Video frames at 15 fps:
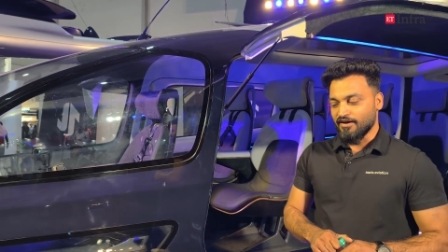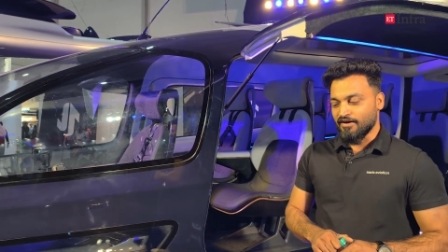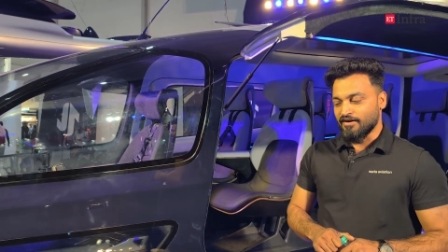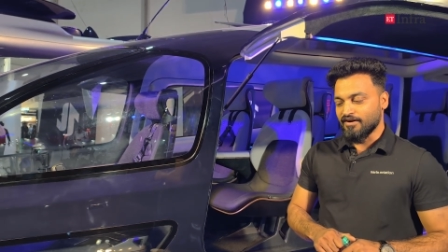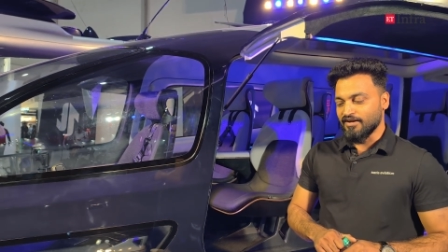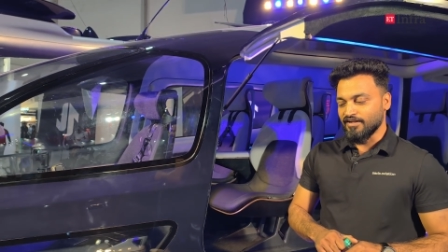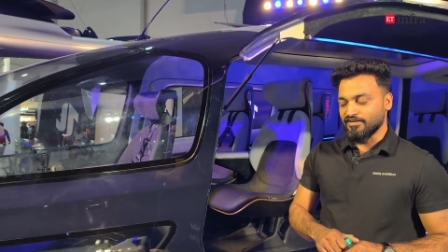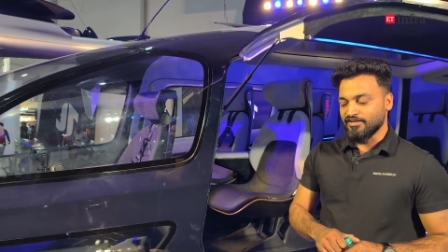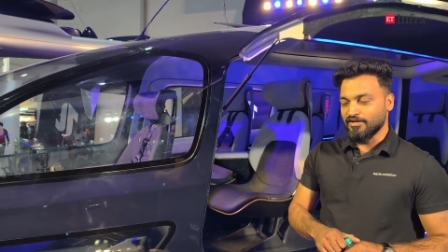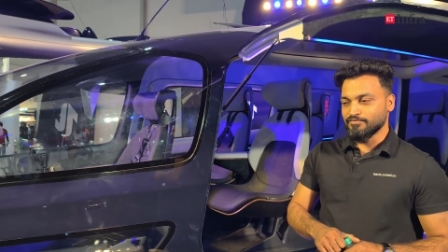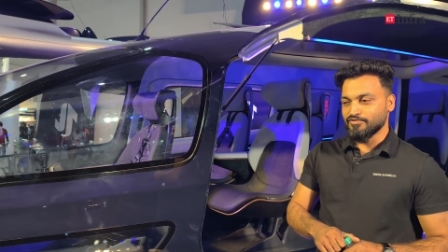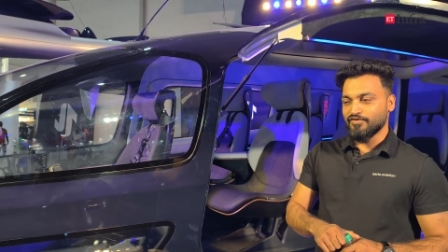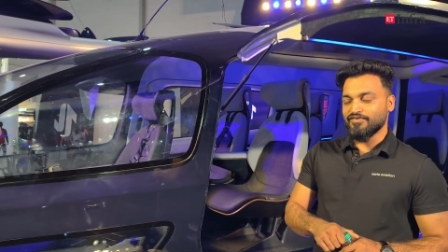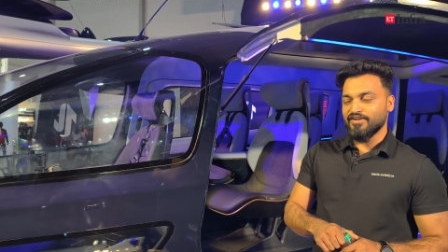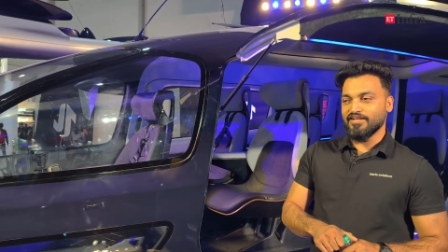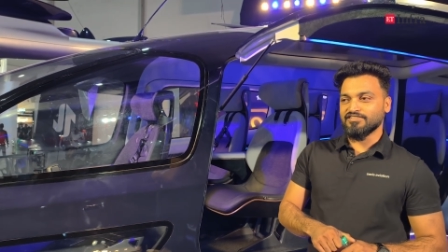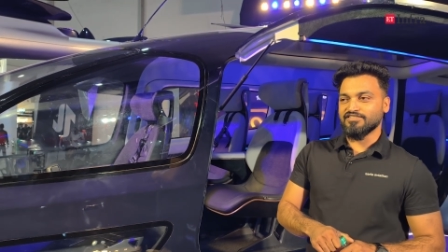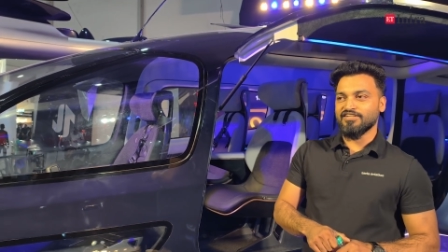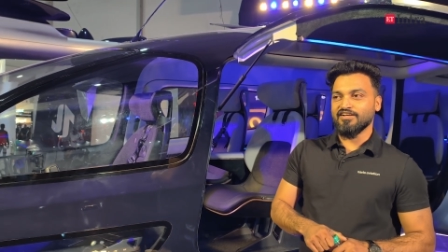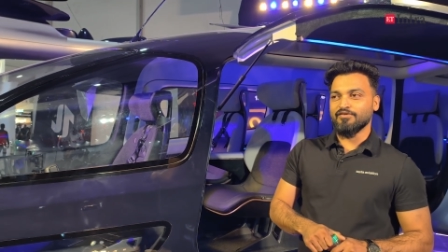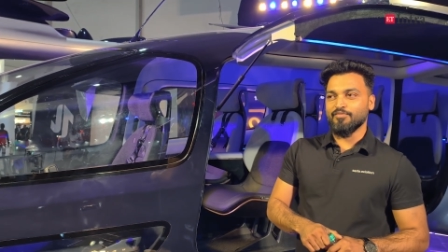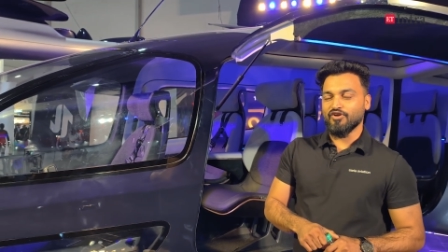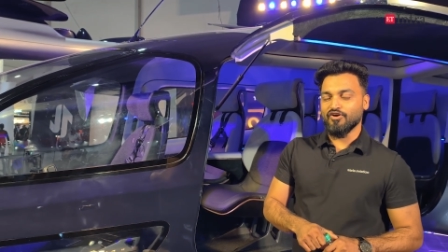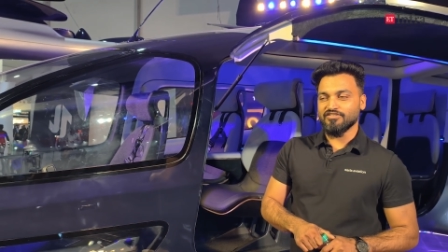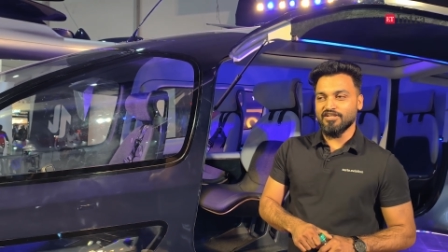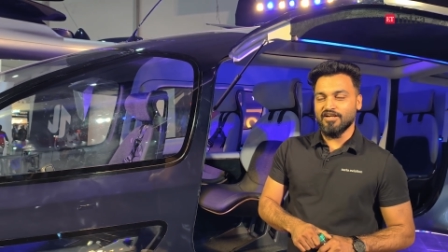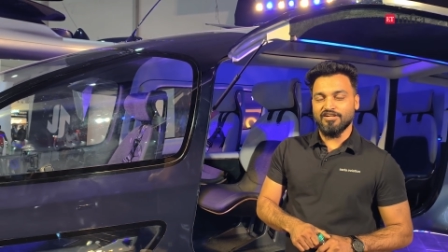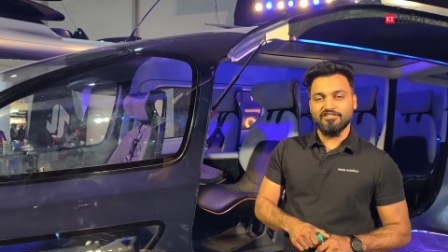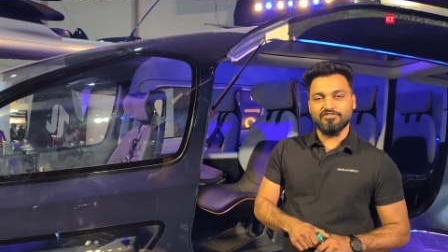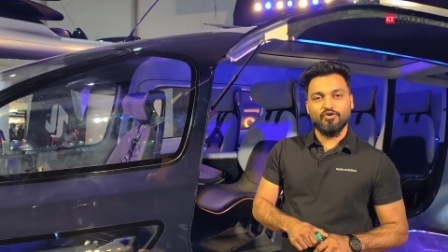uh, in terms of testing because
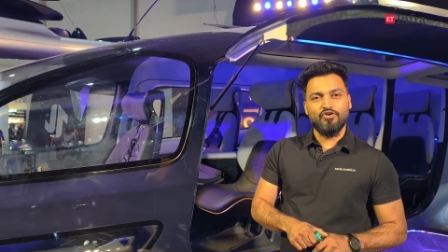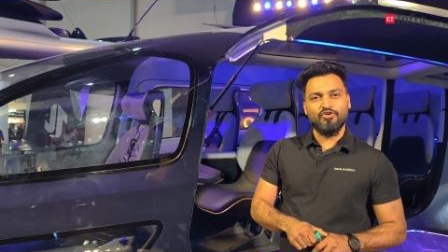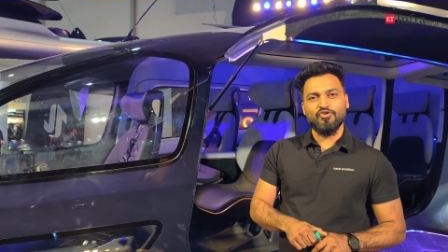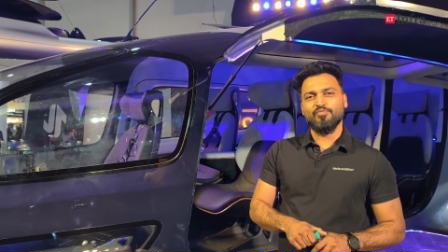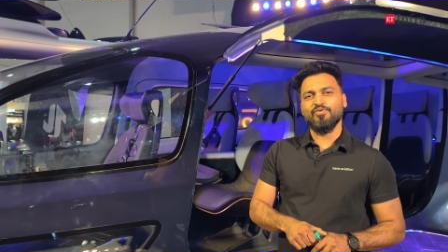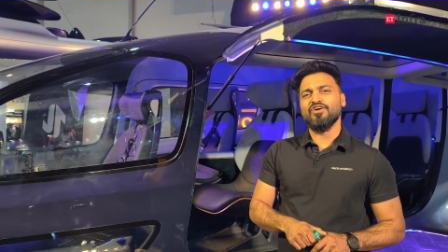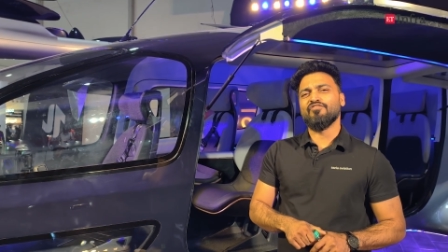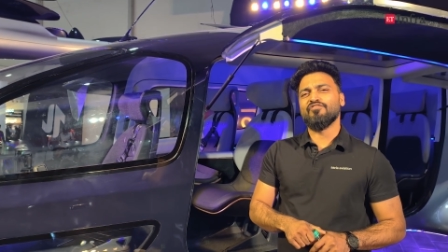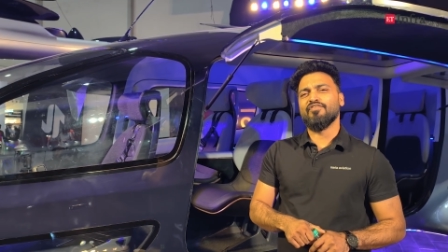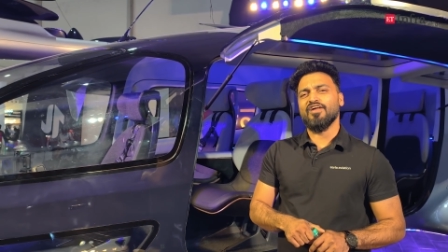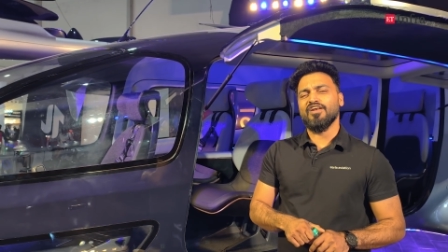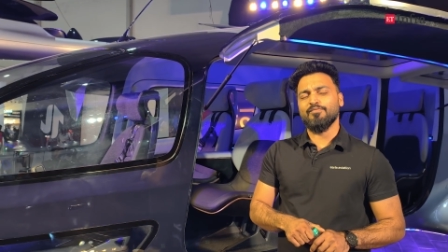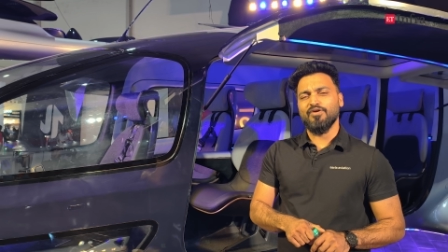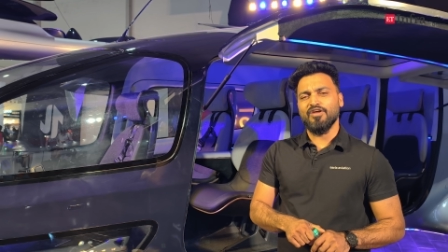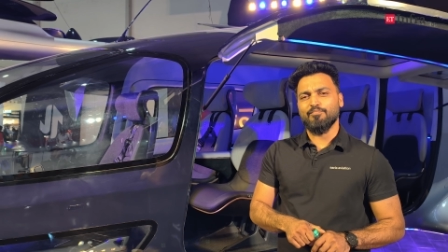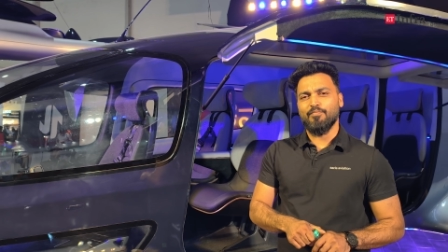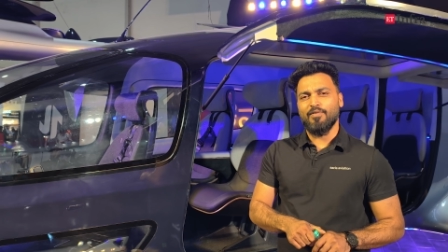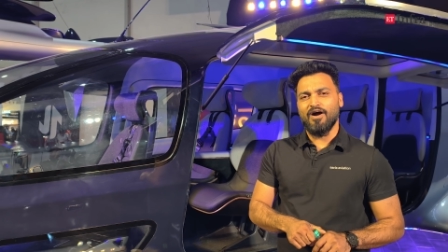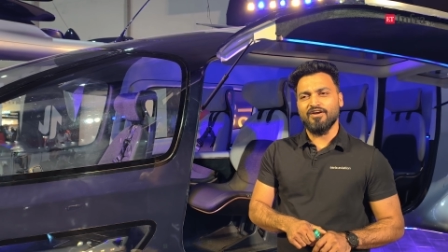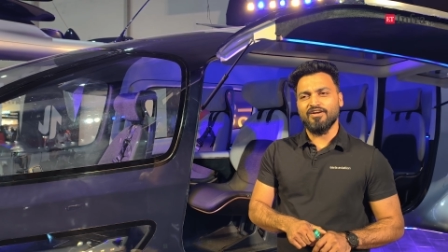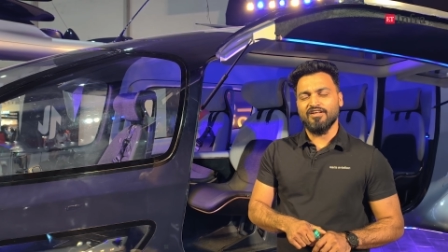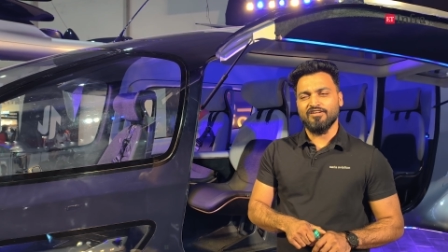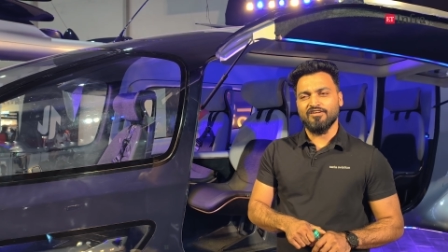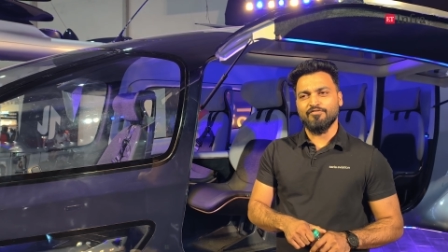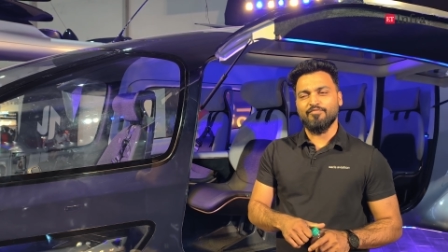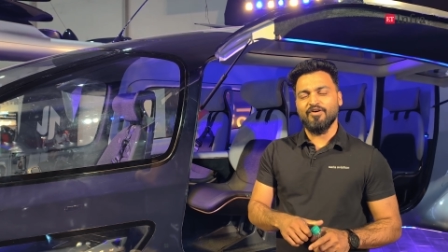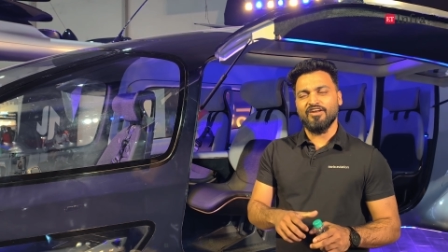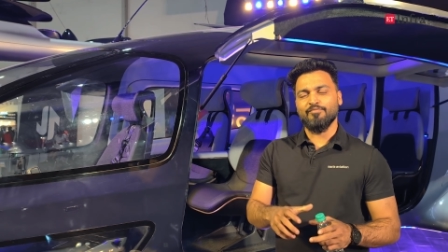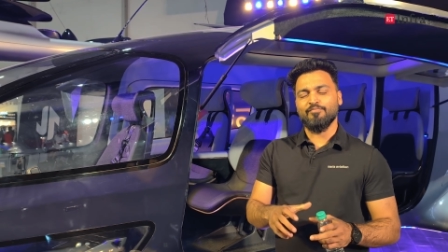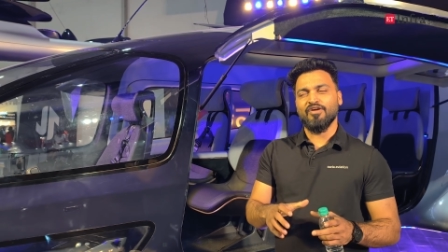that is going to be a very big part and a
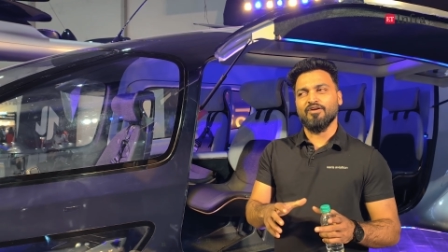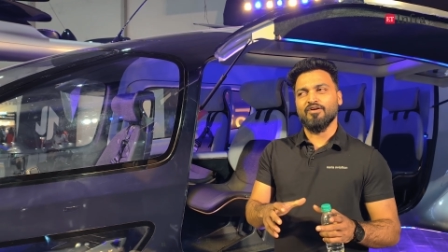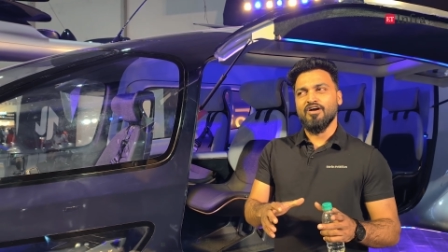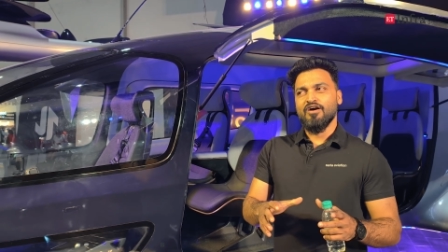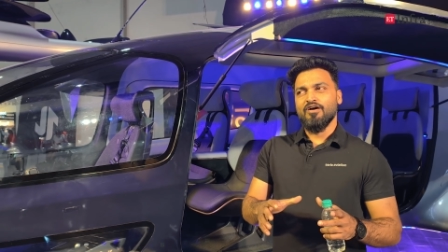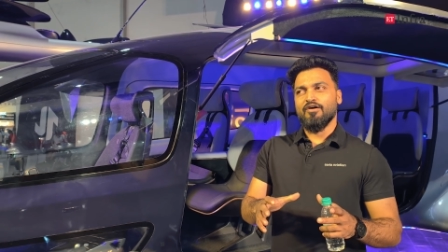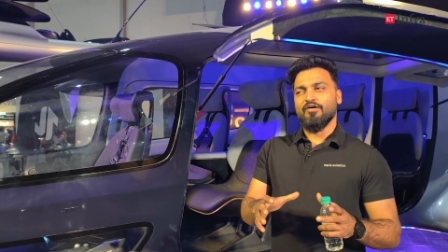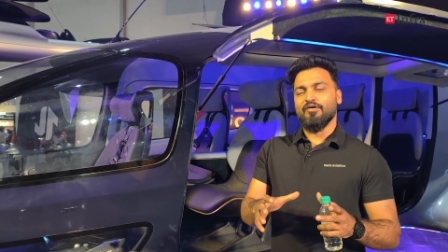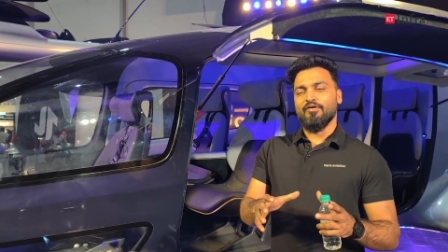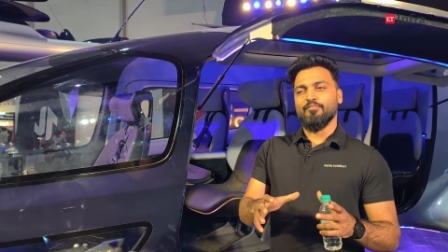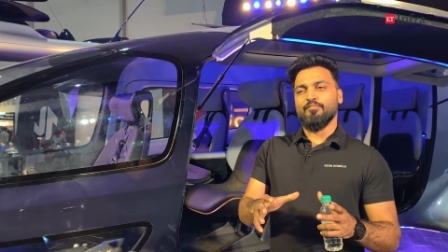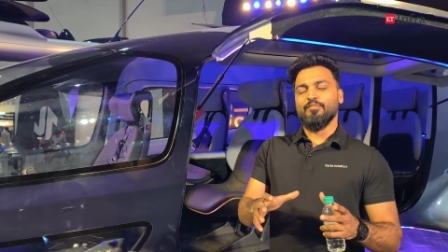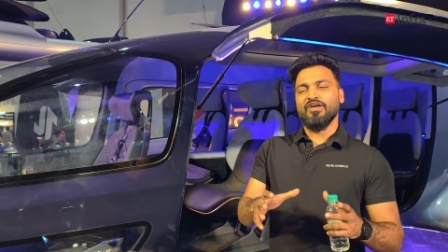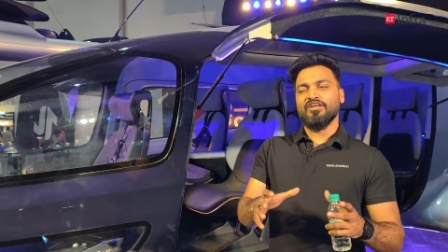very big uh,